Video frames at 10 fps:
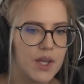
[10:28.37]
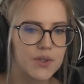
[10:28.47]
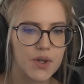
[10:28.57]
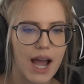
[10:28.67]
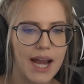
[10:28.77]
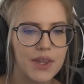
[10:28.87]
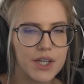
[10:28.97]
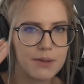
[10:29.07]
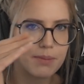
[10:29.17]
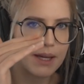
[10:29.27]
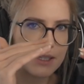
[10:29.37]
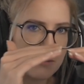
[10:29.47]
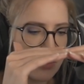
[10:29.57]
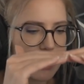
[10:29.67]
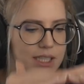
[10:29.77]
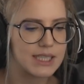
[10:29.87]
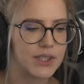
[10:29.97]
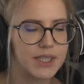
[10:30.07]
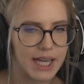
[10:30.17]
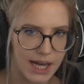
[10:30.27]
So either they bring the
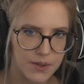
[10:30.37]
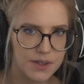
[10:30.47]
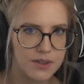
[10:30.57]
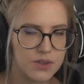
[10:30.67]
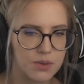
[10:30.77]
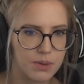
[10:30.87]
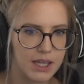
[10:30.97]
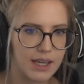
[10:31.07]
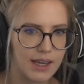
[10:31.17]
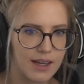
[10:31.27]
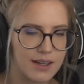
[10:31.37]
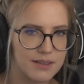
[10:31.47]
tier down to be